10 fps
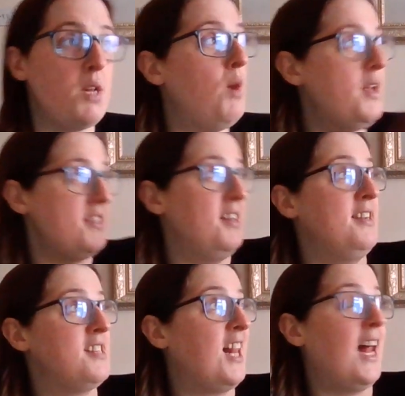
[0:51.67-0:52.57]
There wasn't
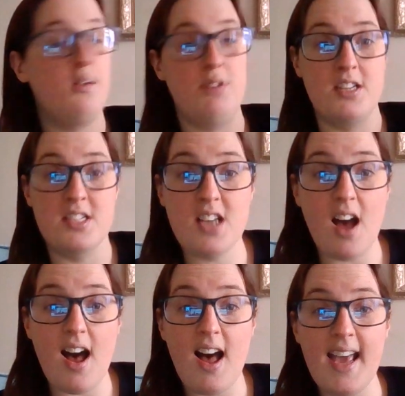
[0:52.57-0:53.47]
this cloud in the
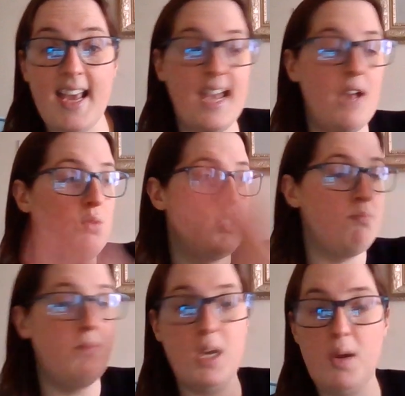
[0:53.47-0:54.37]
sky, it was
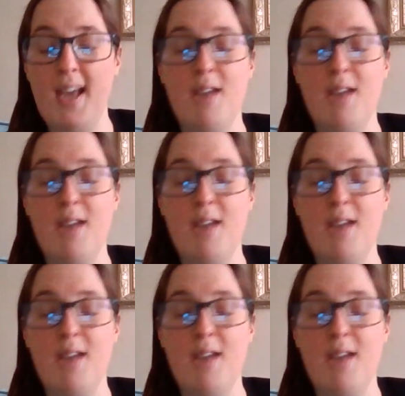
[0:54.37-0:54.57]
blue,